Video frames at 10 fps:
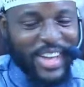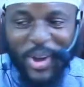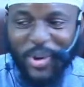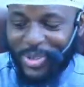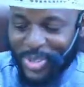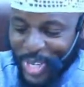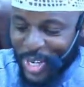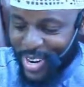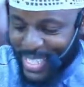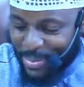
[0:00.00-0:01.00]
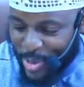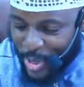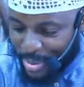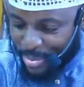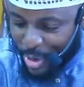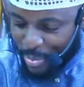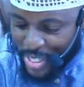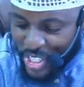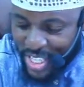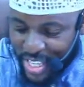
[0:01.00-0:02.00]
What's the correct opinion? Remember, we
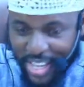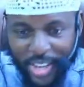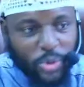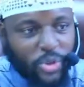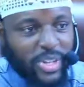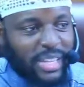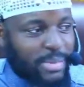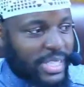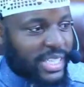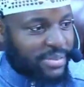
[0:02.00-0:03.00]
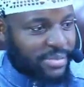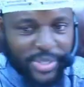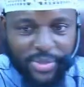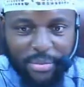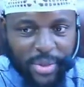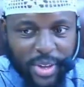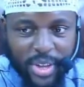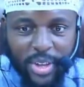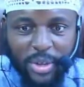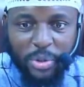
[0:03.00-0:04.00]
mentioned it here. Who's got the matan in front of them?
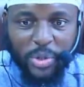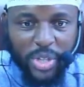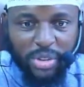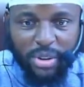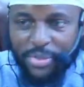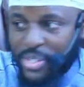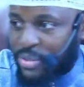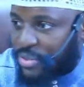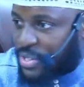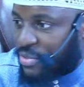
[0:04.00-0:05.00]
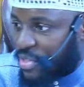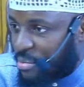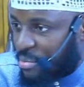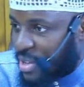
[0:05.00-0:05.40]
Who's got the reference in front of them?